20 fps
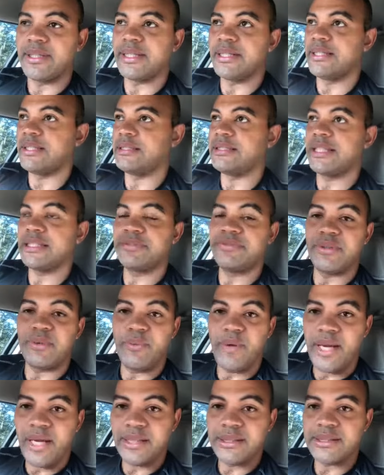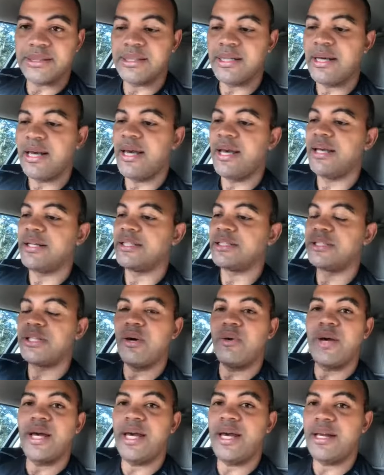these next few weeks. Just
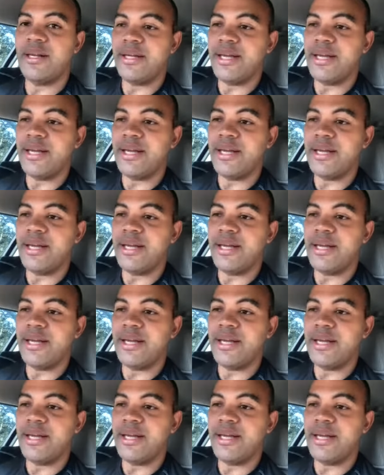go ahead.